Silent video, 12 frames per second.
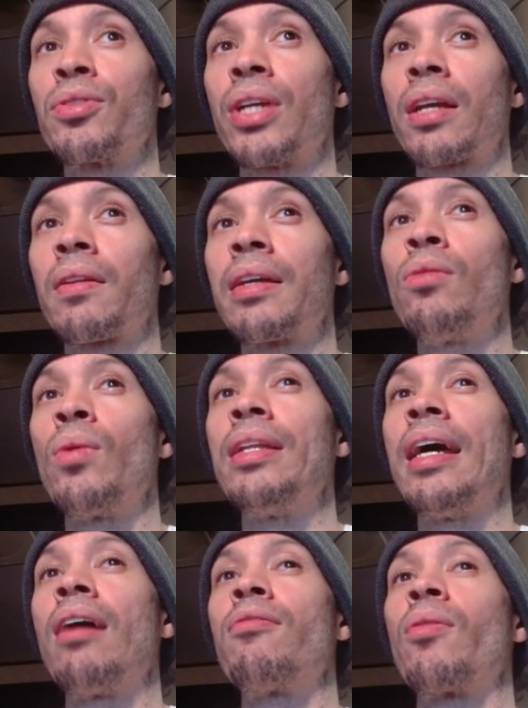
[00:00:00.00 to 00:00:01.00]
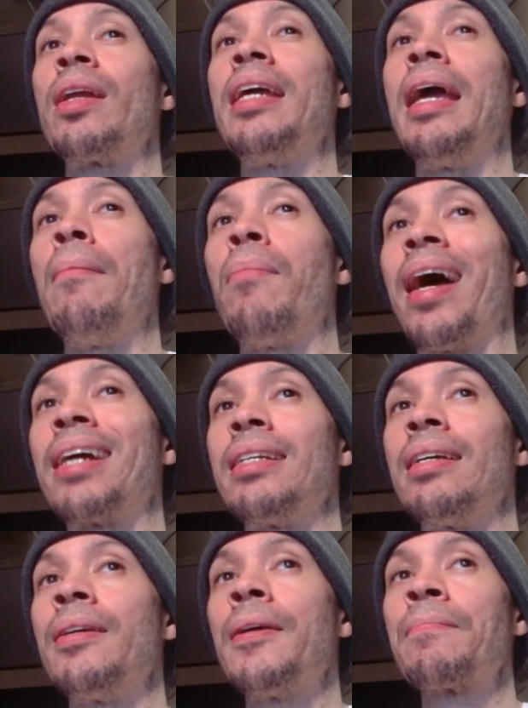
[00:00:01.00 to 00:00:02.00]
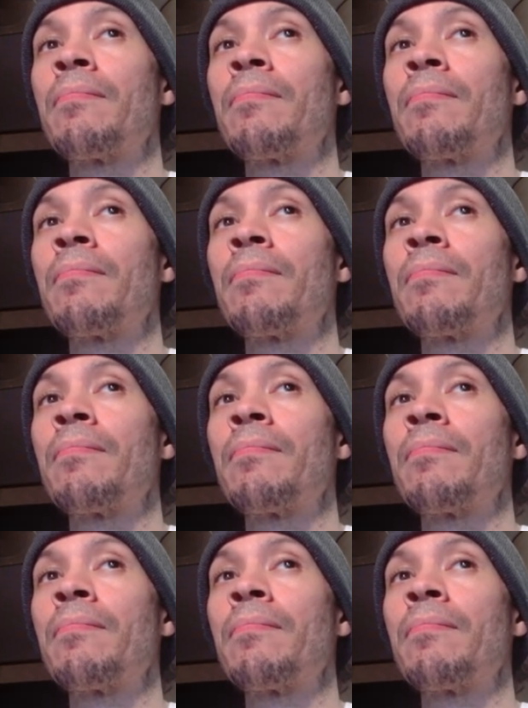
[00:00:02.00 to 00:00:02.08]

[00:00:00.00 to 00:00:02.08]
particularly when they have already impacted.